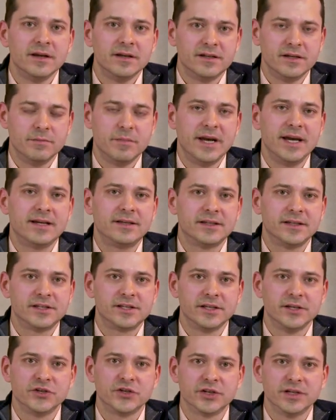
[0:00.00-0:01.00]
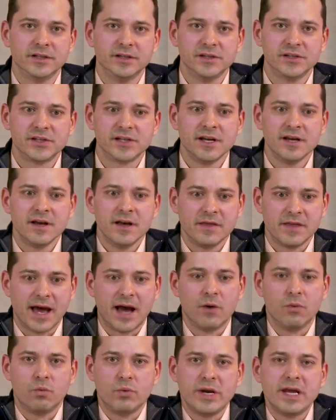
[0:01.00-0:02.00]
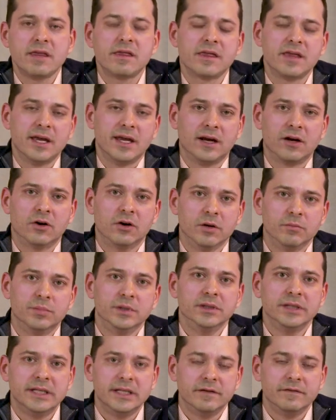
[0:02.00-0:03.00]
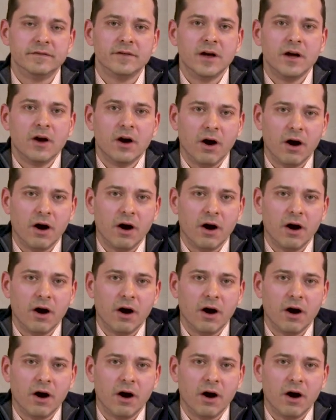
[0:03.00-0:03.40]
to make decisions that we think or believe